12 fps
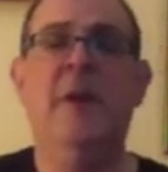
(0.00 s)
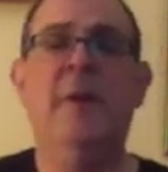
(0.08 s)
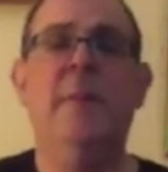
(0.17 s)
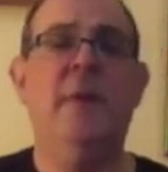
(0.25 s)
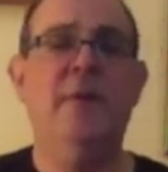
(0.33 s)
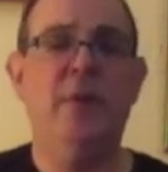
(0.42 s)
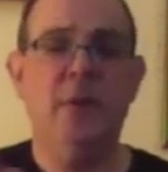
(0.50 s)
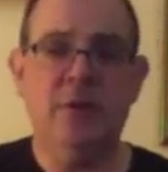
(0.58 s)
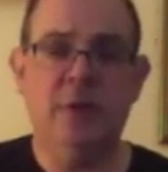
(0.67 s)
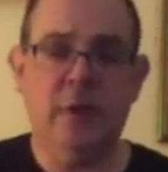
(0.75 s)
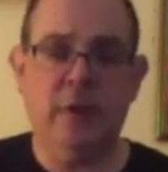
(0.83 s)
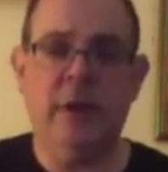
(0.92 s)
But for you
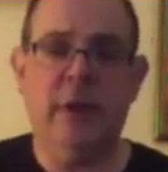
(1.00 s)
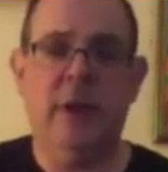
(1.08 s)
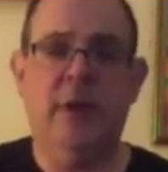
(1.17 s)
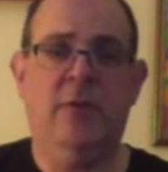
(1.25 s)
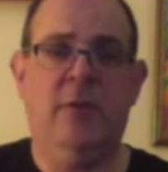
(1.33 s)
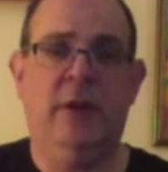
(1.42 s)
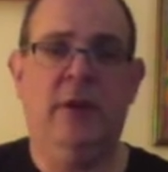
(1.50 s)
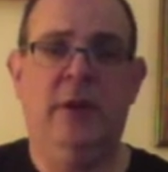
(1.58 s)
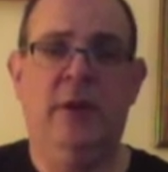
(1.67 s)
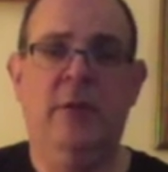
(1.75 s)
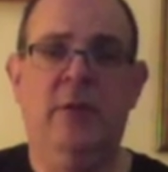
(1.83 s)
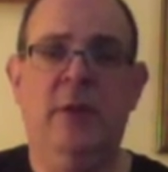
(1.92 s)
starting out right
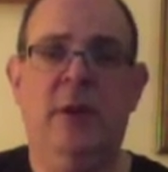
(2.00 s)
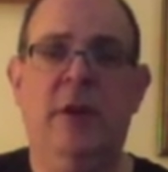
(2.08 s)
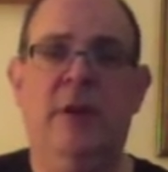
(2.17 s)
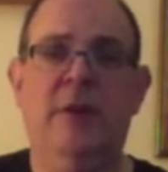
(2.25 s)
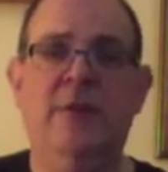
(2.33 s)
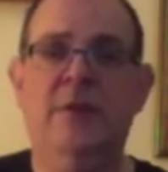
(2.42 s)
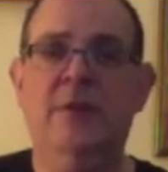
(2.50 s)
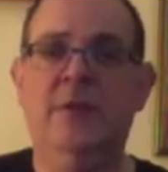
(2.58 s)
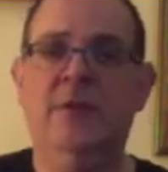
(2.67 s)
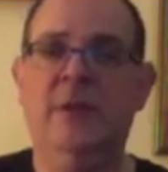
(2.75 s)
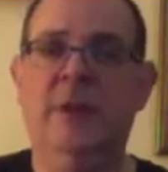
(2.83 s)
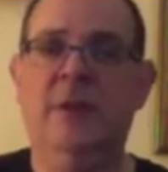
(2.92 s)
now, until
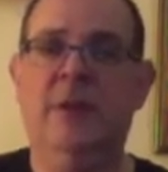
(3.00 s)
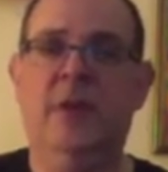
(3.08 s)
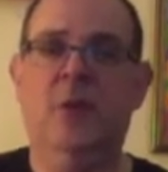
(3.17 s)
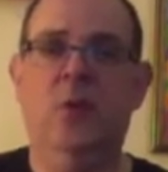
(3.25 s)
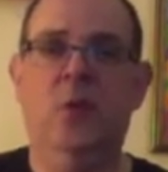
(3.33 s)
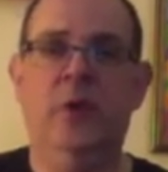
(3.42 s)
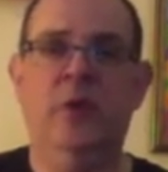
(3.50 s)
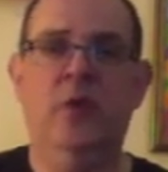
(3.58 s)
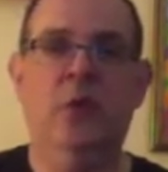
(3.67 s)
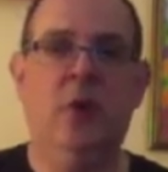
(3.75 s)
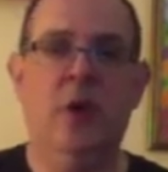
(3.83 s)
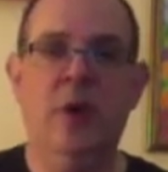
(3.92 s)
you find out where
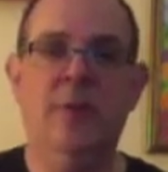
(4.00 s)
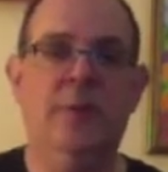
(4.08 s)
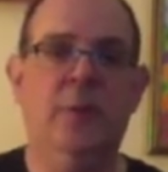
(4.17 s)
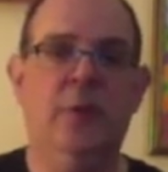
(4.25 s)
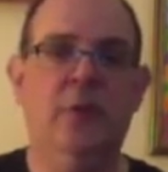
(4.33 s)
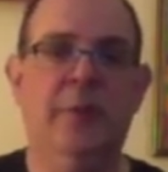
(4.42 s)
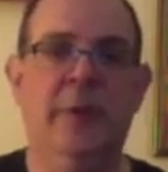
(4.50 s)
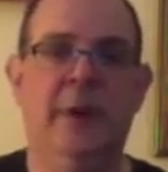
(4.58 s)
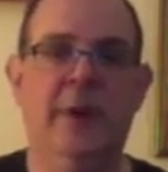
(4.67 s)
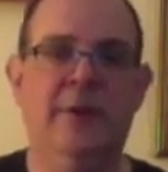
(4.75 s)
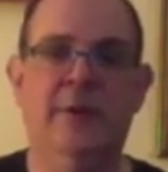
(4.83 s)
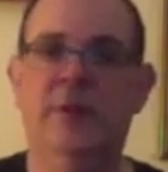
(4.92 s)
your comfortable
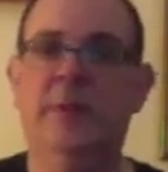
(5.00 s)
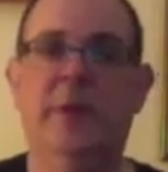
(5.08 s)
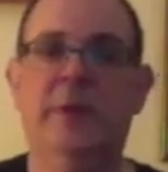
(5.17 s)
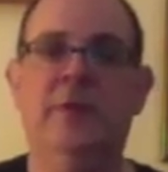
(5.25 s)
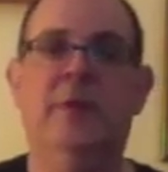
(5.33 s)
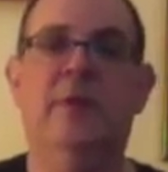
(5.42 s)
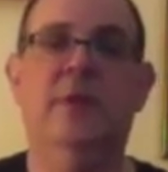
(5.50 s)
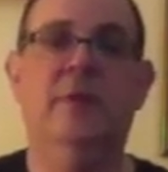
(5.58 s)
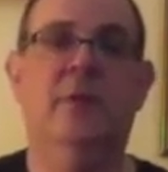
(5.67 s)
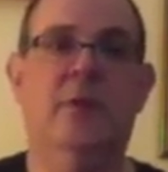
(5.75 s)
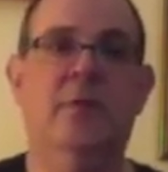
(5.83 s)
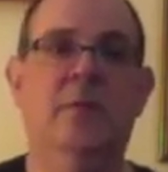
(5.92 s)
spot is, it's best to
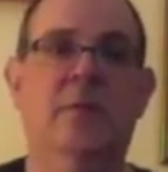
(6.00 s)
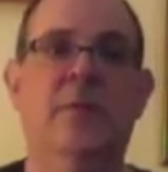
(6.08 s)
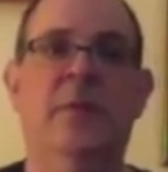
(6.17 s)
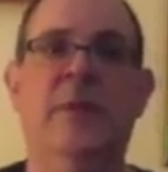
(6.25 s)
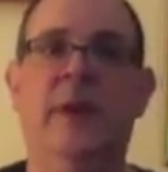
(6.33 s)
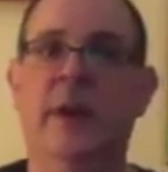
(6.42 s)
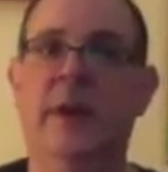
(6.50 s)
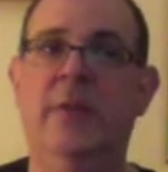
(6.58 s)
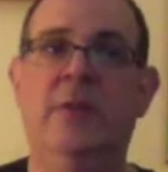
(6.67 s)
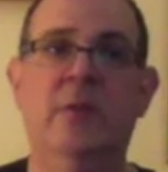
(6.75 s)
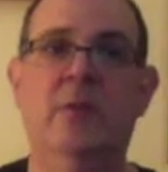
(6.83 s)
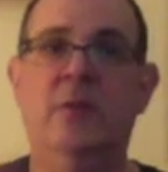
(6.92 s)
just go
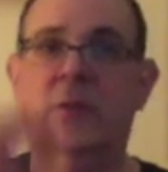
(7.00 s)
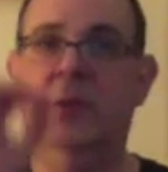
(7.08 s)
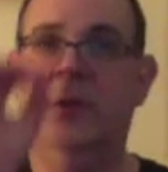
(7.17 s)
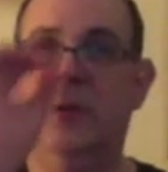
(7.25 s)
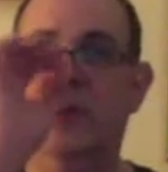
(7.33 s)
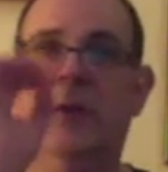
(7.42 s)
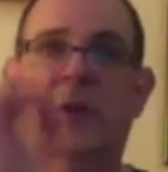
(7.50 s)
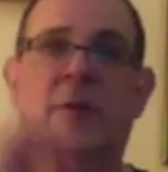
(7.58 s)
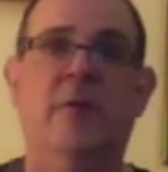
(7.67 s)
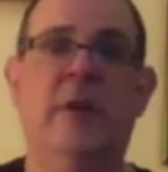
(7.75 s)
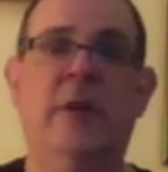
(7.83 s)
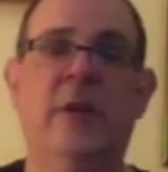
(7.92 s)
and do it with your tongue
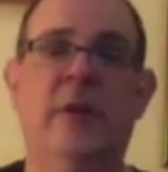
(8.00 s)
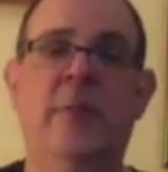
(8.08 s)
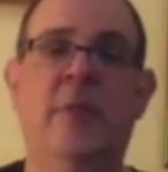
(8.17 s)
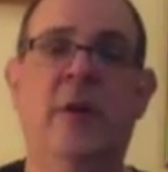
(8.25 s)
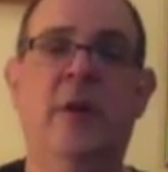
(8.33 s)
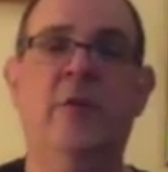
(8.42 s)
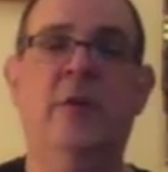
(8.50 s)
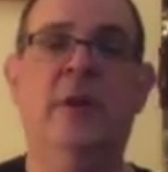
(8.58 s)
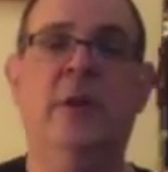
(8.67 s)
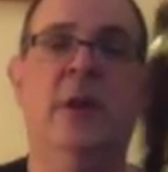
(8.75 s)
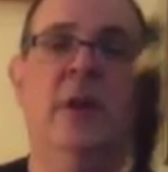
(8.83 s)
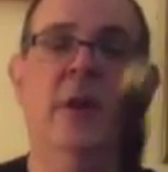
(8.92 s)
right on that part of the reed.
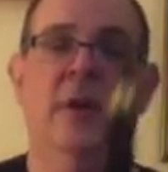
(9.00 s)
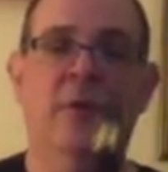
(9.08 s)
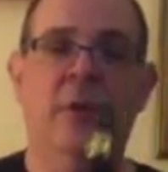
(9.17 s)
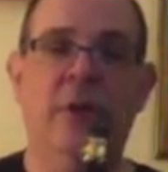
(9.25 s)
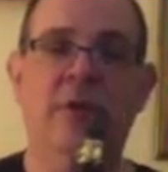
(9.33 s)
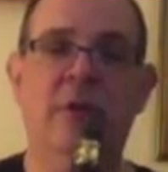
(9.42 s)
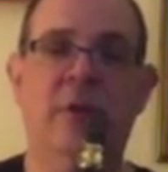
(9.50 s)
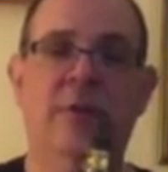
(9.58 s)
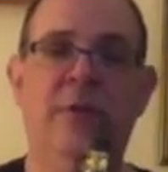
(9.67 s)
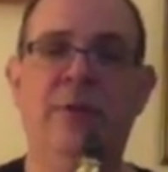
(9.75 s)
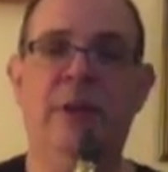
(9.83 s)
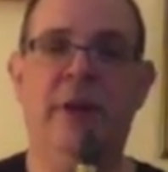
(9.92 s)
Rushinoff
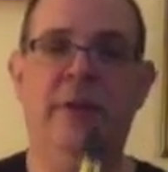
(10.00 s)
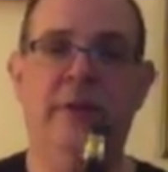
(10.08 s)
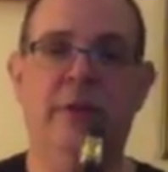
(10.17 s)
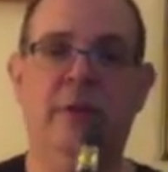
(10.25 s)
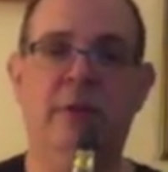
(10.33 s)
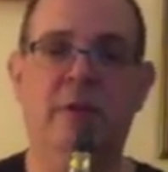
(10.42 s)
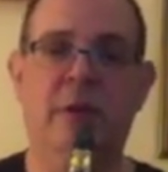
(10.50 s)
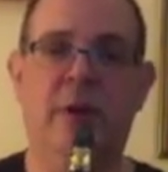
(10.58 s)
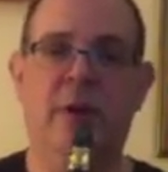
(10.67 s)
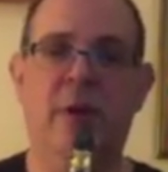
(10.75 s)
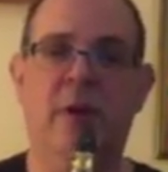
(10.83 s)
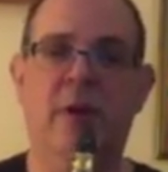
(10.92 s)
used to have us do
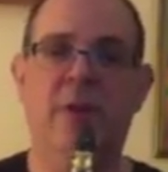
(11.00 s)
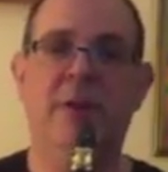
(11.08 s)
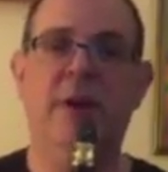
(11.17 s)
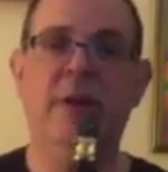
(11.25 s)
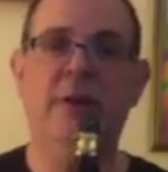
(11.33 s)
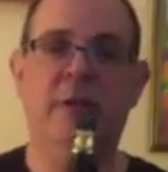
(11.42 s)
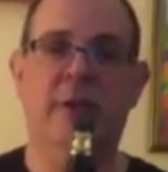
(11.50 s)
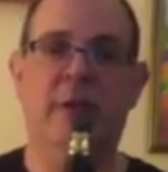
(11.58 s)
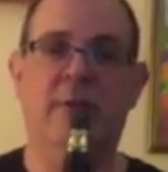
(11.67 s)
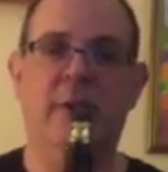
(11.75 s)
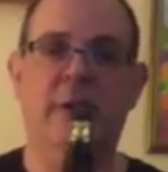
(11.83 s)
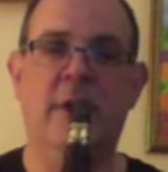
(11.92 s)
a tongue check
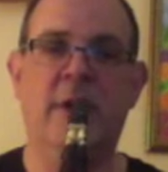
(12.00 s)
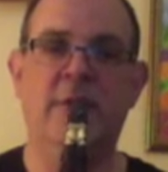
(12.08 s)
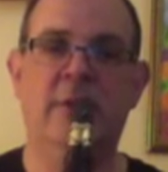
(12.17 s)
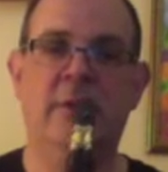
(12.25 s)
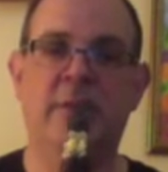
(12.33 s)
where he'd have us